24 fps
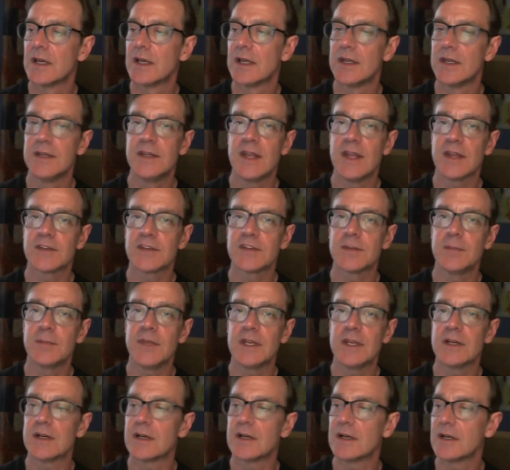
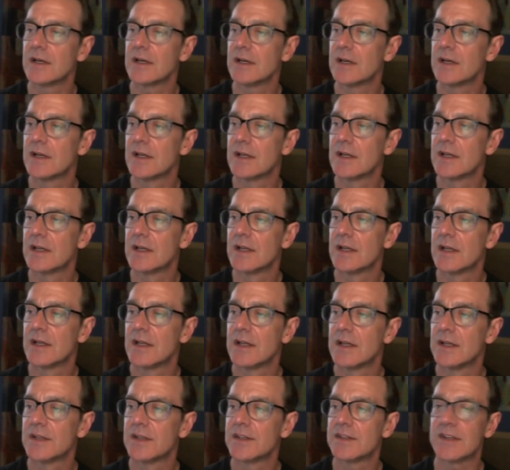decimeter,
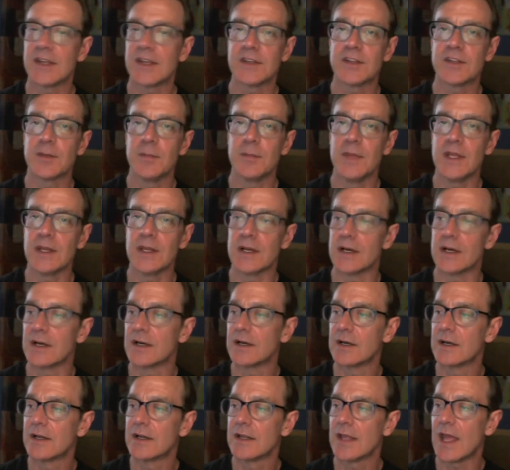
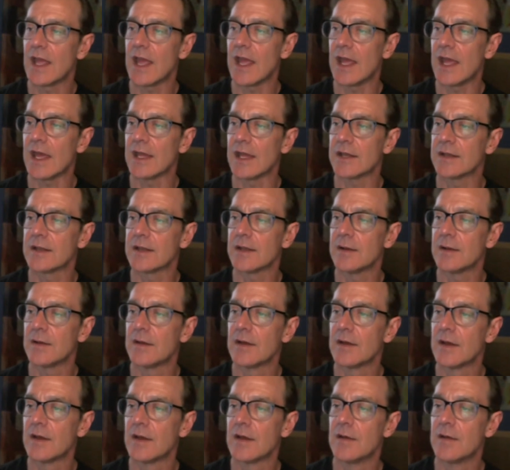centimeter, and
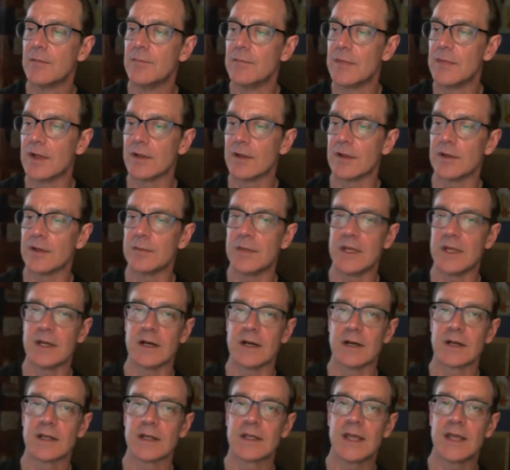
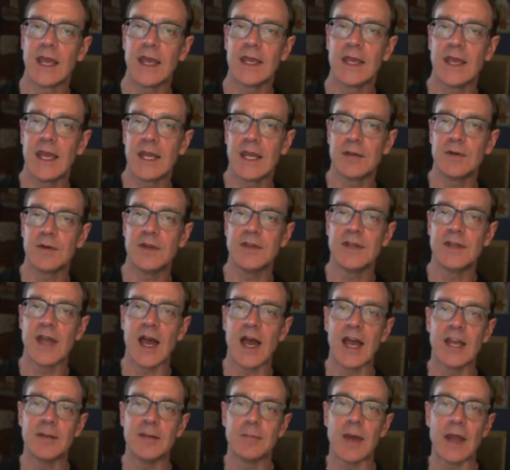millimeter. King Henry
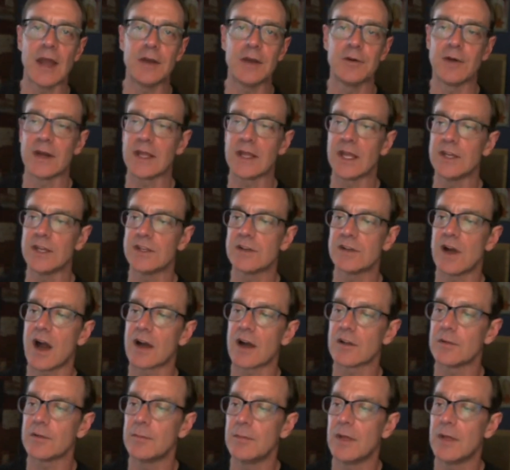died by drinking
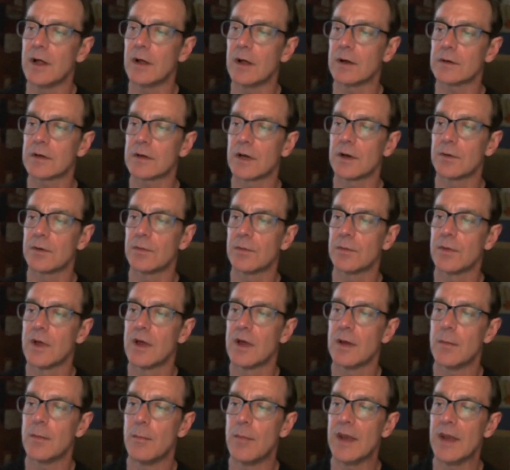chocolate milk,
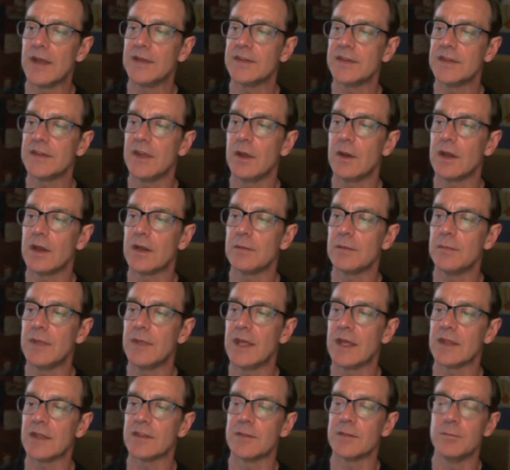base unit
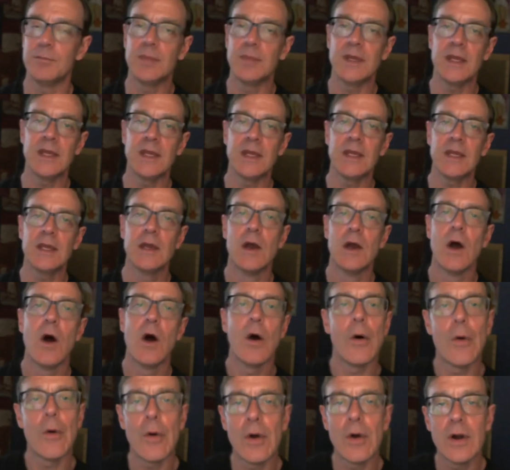being the B,
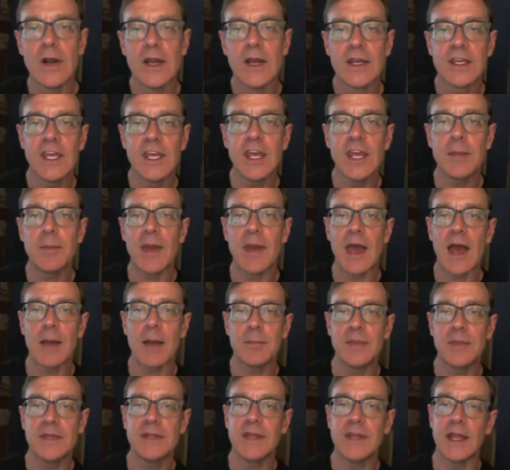or keep
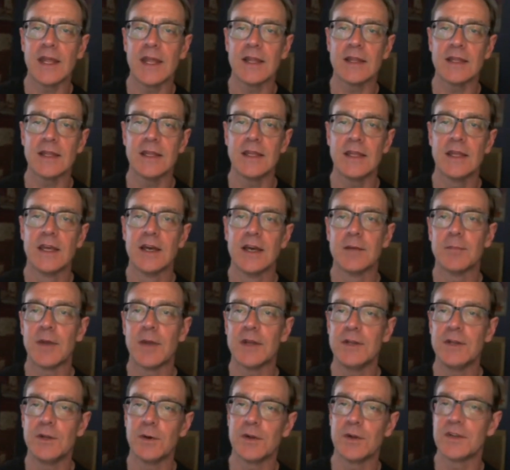happy daily
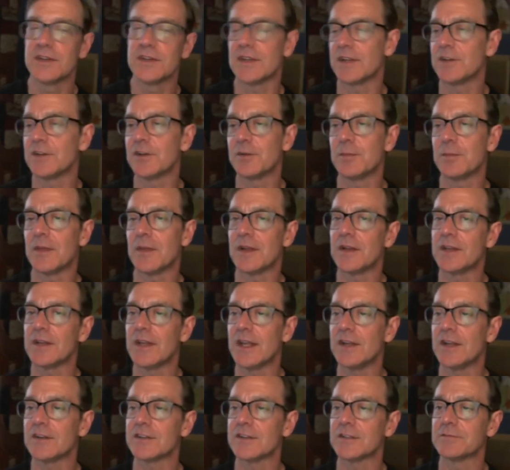by doing centered
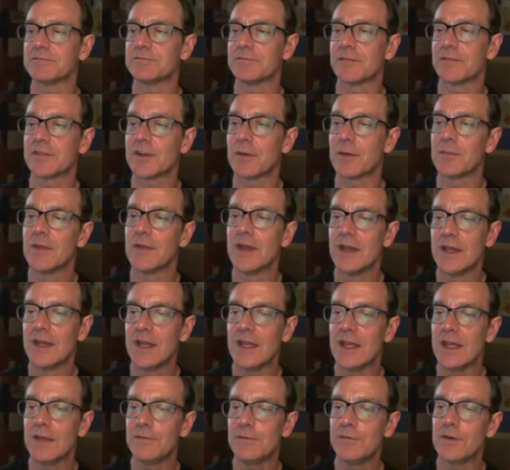meditation. So
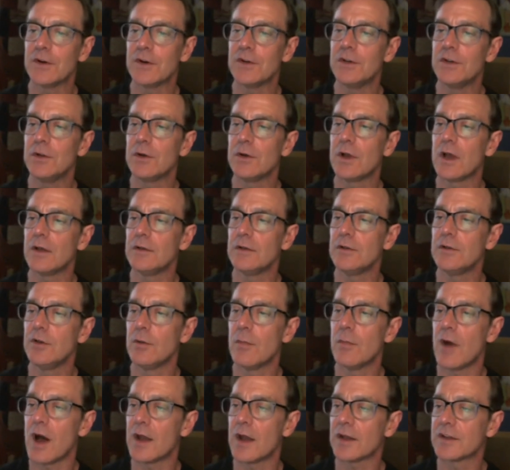if you're a
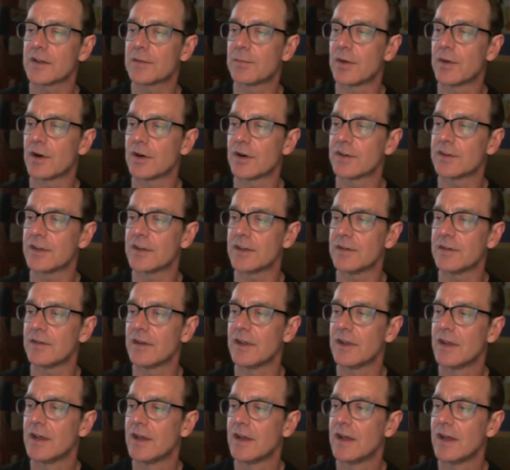mnemonics person,
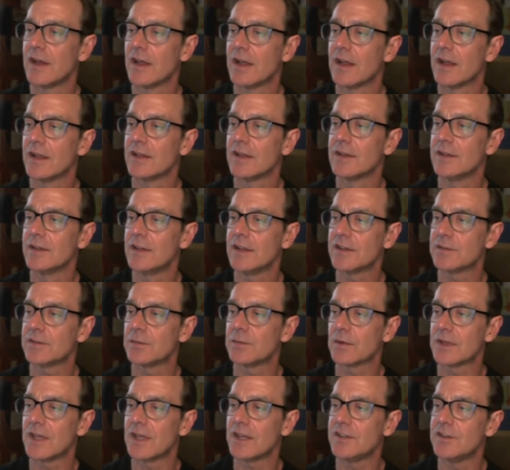this
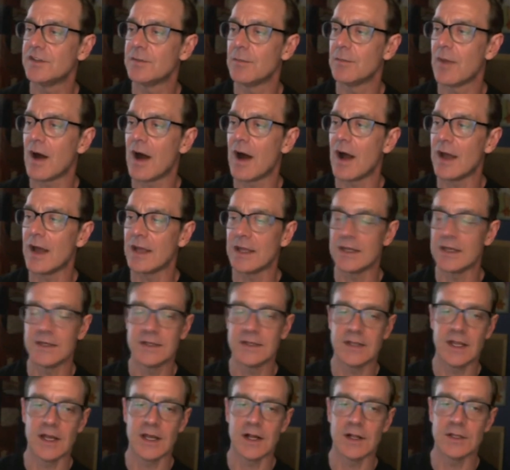will get you by
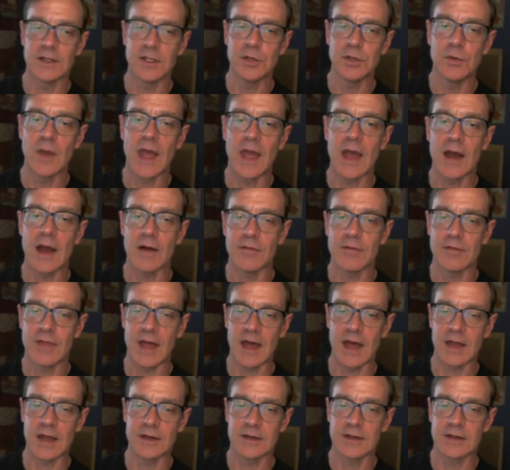until you have
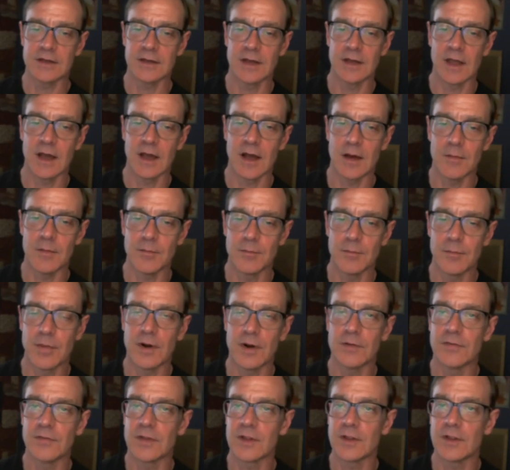that
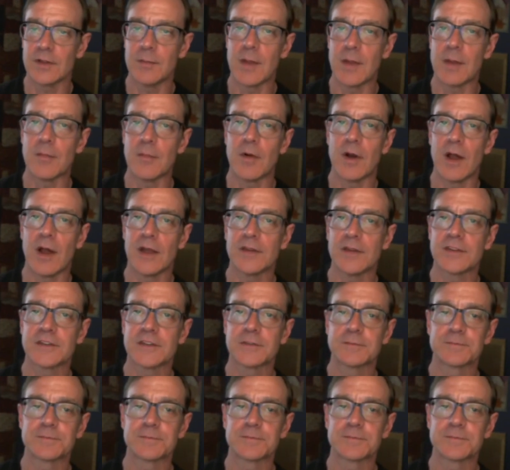perfectly memorized.